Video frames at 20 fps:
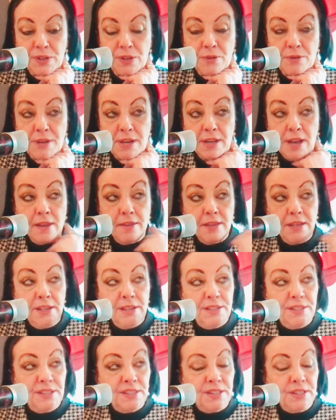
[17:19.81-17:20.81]
You know, you get
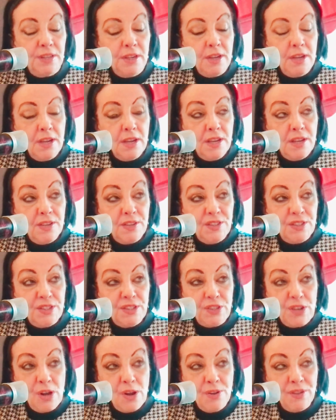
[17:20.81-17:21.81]
these
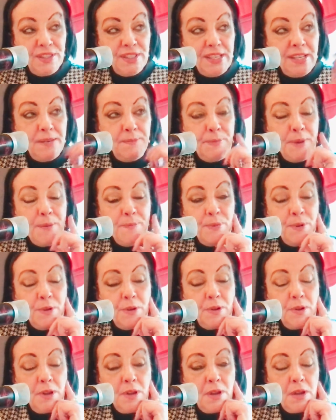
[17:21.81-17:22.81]
starseed
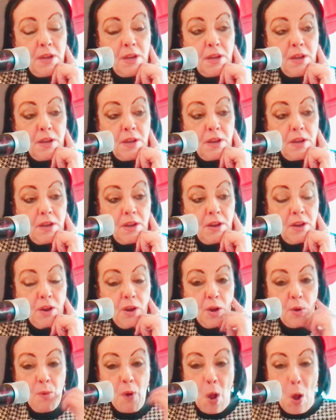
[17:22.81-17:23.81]
people
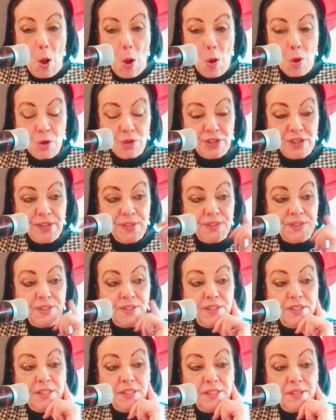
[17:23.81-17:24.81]
who are
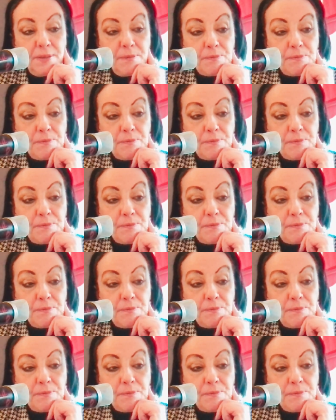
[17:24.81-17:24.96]
artists.